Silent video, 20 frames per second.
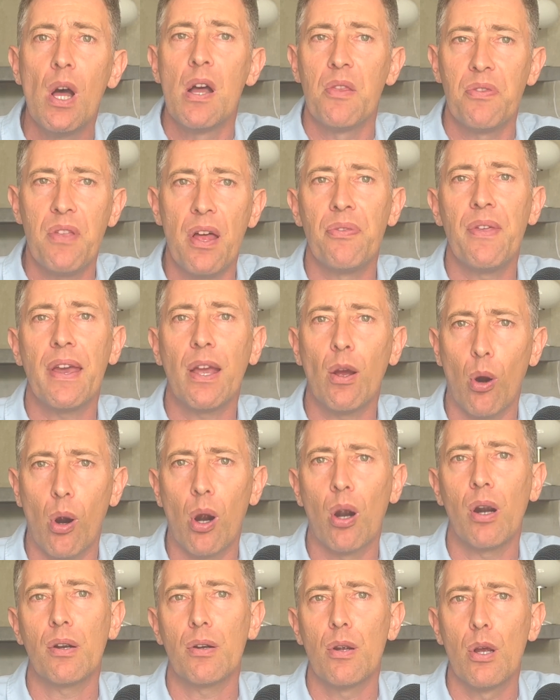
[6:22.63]
than they
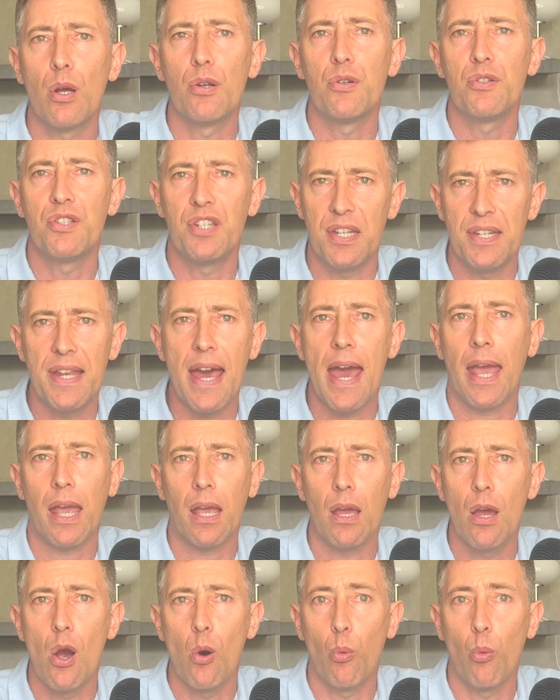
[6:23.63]
are today,